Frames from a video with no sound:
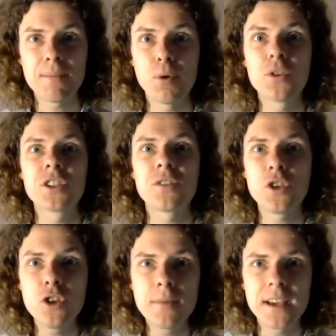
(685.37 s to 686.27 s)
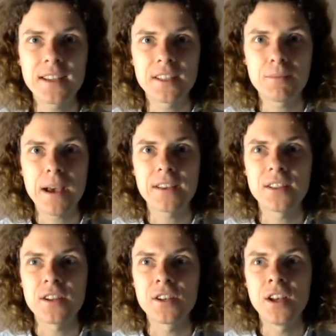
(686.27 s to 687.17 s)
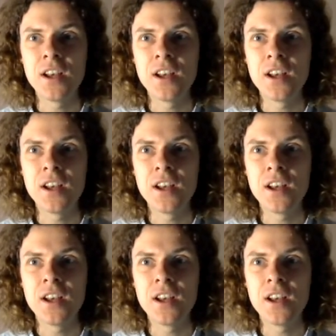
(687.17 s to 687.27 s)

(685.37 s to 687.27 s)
importance of humour in this passage